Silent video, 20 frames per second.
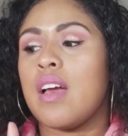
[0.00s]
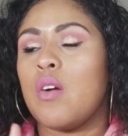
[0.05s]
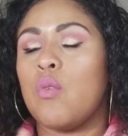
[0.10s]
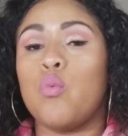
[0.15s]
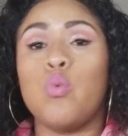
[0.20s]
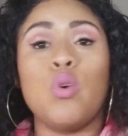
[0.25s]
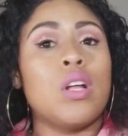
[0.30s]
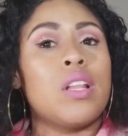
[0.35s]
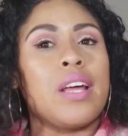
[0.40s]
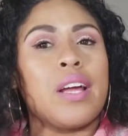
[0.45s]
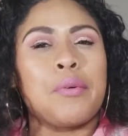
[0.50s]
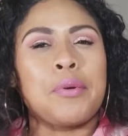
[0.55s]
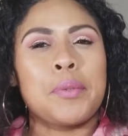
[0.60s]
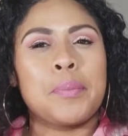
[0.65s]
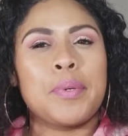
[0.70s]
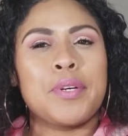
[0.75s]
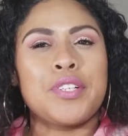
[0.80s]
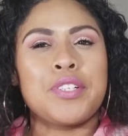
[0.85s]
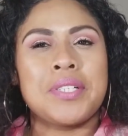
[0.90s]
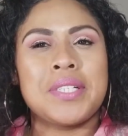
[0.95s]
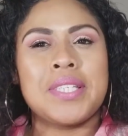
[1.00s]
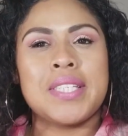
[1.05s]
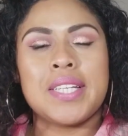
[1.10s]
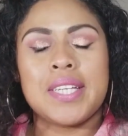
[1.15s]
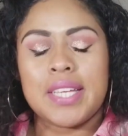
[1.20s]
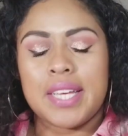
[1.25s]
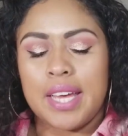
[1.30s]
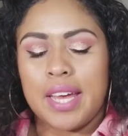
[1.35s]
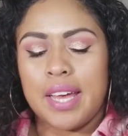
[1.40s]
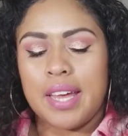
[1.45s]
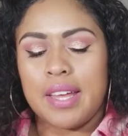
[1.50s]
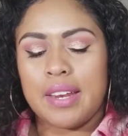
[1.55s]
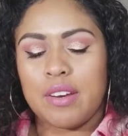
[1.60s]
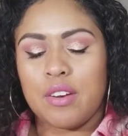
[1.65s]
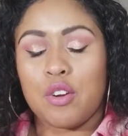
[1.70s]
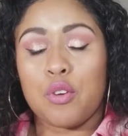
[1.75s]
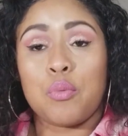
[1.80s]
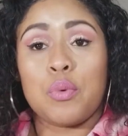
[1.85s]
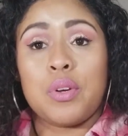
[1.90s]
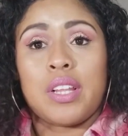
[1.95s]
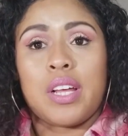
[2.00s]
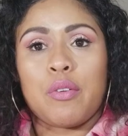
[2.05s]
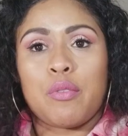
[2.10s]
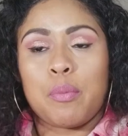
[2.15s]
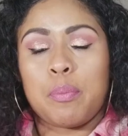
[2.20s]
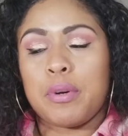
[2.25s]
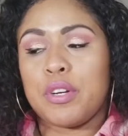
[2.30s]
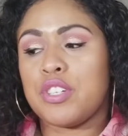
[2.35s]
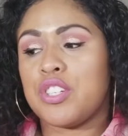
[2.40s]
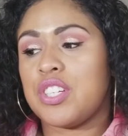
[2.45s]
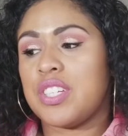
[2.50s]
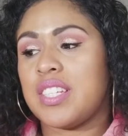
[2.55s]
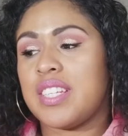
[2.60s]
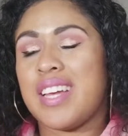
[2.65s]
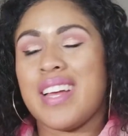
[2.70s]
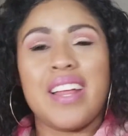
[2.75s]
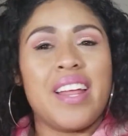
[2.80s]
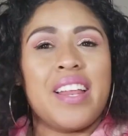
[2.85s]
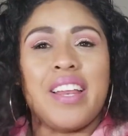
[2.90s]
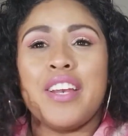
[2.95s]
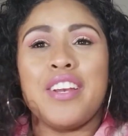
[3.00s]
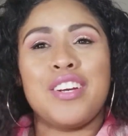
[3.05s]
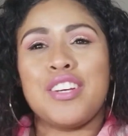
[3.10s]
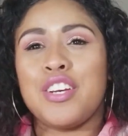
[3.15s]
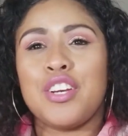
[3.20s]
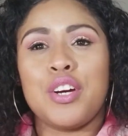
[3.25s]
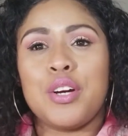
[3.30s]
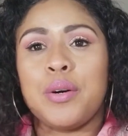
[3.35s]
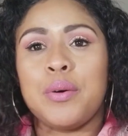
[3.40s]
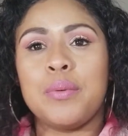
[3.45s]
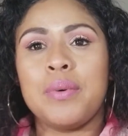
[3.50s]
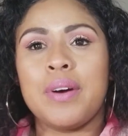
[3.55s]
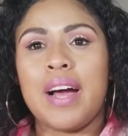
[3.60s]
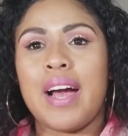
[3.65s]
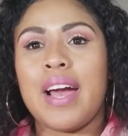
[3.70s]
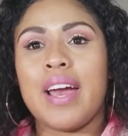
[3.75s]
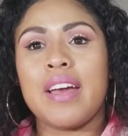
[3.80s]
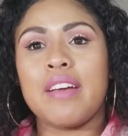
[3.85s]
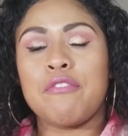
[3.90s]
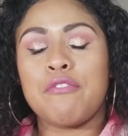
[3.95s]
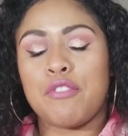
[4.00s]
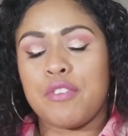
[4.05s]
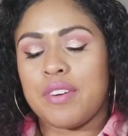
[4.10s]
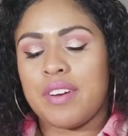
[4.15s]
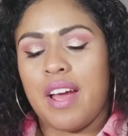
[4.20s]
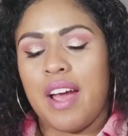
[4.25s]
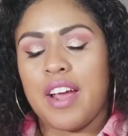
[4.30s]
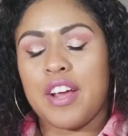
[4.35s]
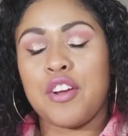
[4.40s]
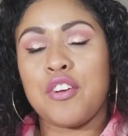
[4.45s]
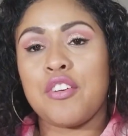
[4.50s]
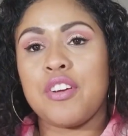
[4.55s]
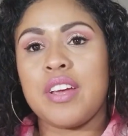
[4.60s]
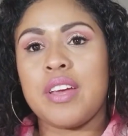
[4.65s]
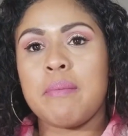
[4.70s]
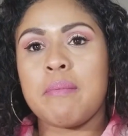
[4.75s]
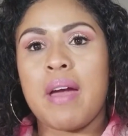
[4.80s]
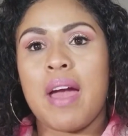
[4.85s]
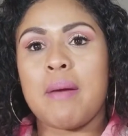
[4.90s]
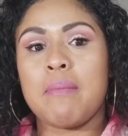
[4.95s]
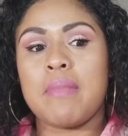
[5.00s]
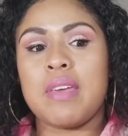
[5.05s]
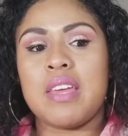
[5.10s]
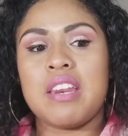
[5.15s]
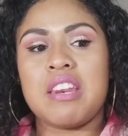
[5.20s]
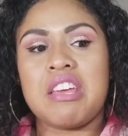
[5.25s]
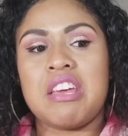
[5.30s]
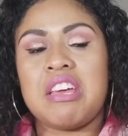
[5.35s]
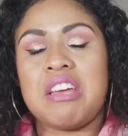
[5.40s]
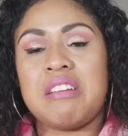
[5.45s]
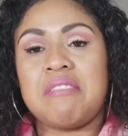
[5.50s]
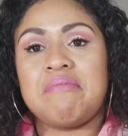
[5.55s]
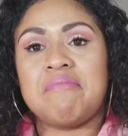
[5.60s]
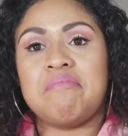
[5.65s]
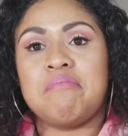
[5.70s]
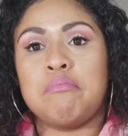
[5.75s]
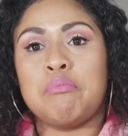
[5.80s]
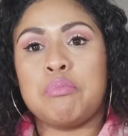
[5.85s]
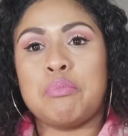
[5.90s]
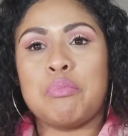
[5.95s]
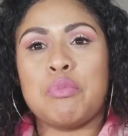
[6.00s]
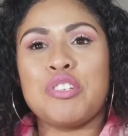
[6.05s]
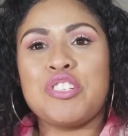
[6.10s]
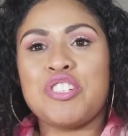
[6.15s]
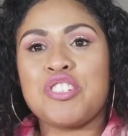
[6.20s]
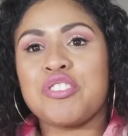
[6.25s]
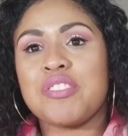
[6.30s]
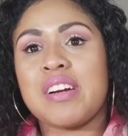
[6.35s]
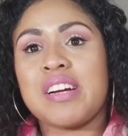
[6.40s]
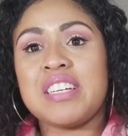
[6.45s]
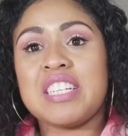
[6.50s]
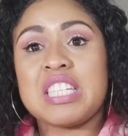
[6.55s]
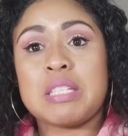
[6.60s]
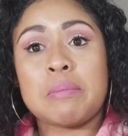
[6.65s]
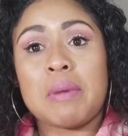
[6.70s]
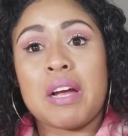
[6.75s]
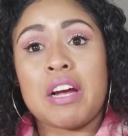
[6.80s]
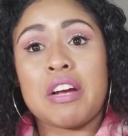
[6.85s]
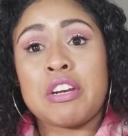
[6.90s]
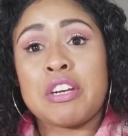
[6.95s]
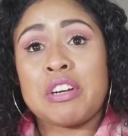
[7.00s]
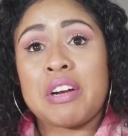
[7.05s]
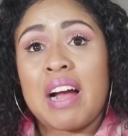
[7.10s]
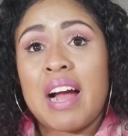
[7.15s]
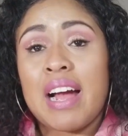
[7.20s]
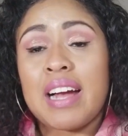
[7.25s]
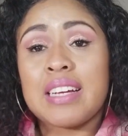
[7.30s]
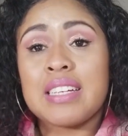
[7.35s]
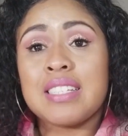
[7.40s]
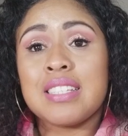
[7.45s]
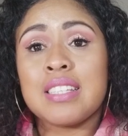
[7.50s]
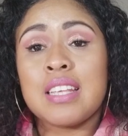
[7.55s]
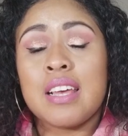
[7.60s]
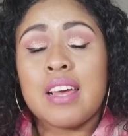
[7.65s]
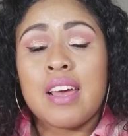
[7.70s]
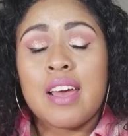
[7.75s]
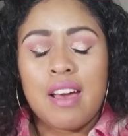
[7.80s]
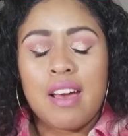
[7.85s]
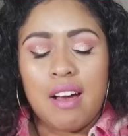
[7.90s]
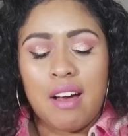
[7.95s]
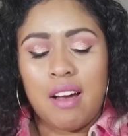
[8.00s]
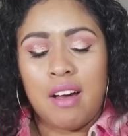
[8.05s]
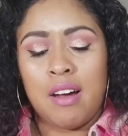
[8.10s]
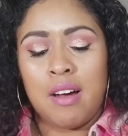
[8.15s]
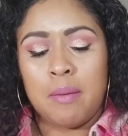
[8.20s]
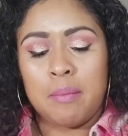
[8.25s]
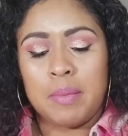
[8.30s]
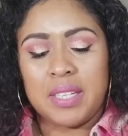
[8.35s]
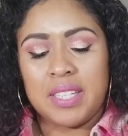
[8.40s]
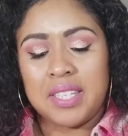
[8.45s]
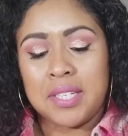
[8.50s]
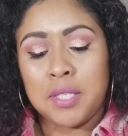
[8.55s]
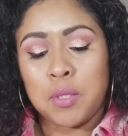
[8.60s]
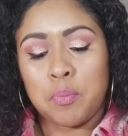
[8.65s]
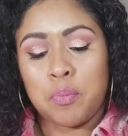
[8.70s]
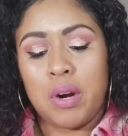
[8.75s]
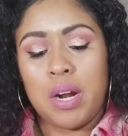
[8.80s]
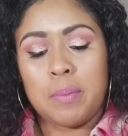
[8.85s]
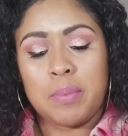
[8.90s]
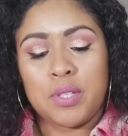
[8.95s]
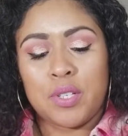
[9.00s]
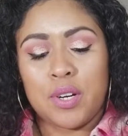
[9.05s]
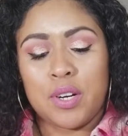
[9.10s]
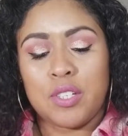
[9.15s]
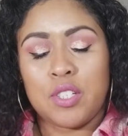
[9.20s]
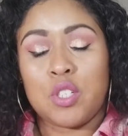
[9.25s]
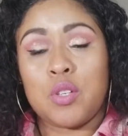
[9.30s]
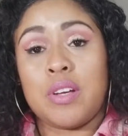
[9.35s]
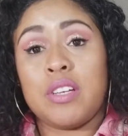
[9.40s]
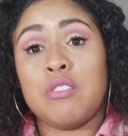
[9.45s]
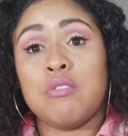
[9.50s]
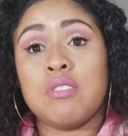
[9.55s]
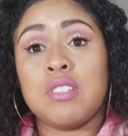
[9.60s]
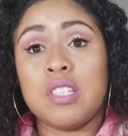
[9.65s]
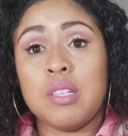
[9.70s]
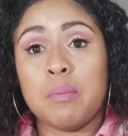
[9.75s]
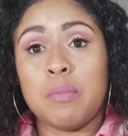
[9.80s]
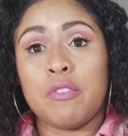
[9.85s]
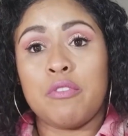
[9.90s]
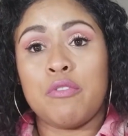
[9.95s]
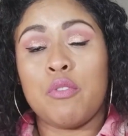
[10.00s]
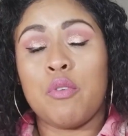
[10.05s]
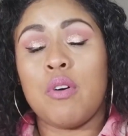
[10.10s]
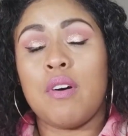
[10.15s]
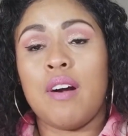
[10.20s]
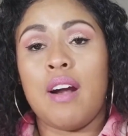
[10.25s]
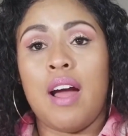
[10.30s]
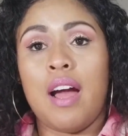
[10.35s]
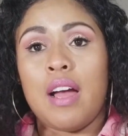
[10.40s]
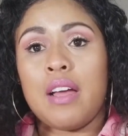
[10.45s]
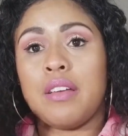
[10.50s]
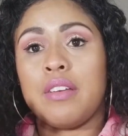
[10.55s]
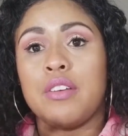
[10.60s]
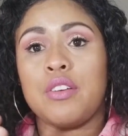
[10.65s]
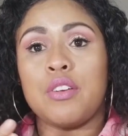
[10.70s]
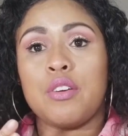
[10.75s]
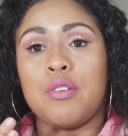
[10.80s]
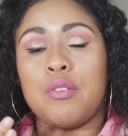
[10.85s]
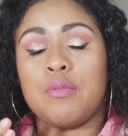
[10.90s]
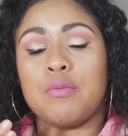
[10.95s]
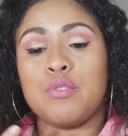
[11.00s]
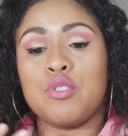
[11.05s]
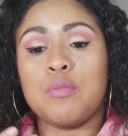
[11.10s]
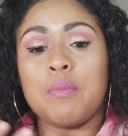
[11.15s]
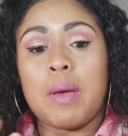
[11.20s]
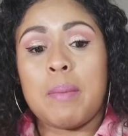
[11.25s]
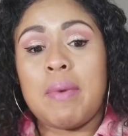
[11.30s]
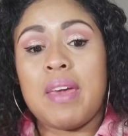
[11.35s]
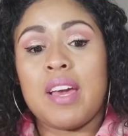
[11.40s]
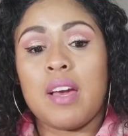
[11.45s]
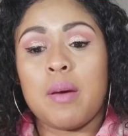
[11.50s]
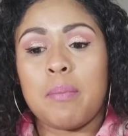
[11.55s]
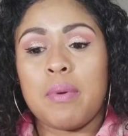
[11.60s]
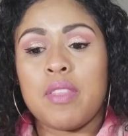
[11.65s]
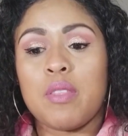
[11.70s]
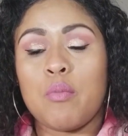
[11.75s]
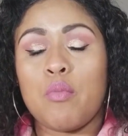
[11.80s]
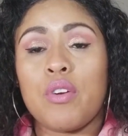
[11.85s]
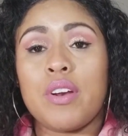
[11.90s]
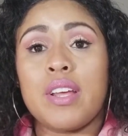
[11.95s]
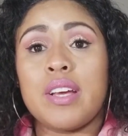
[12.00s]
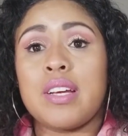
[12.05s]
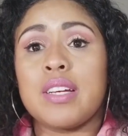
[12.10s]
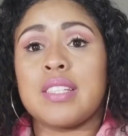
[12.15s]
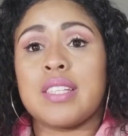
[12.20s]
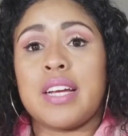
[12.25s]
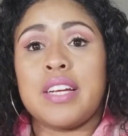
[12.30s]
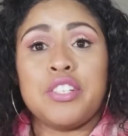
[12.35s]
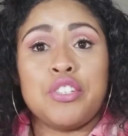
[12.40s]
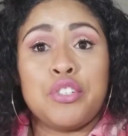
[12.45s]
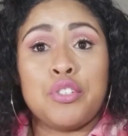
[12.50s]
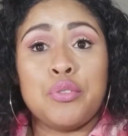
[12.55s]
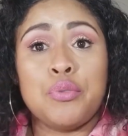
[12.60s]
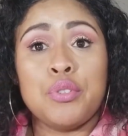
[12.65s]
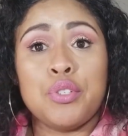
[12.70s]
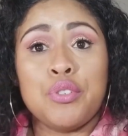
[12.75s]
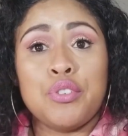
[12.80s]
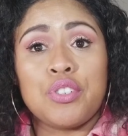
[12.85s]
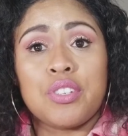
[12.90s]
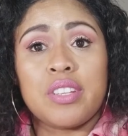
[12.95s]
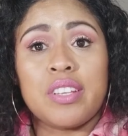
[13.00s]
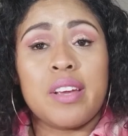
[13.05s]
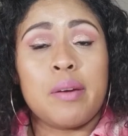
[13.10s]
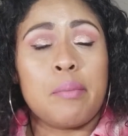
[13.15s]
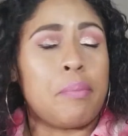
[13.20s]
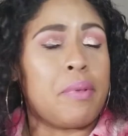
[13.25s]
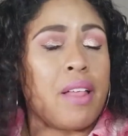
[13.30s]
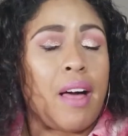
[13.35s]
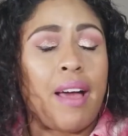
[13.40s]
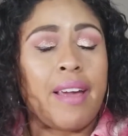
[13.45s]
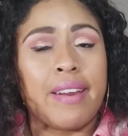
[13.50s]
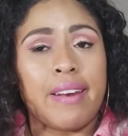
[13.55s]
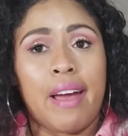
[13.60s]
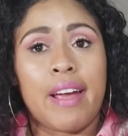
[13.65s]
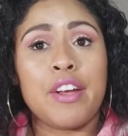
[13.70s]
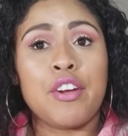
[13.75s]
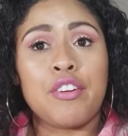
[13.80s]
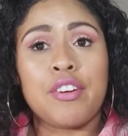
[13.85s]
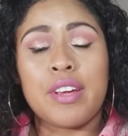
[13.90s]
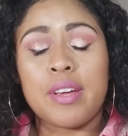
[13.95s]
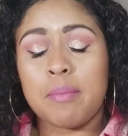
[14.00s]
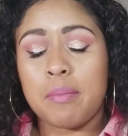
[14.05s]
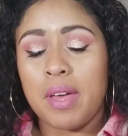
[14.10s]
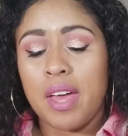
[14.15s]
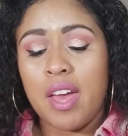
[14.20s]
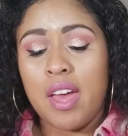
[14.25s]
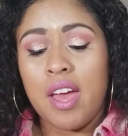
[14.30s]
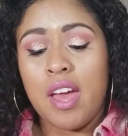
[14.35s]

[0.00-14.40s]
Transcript: Will I repurchase it again, or will I repurchase it? No. For an eye cream, I mean, it moisturized my under eyes. It says Prep Start, so I used it before I, do my makeup in the morning because I do usually apply an eye cream.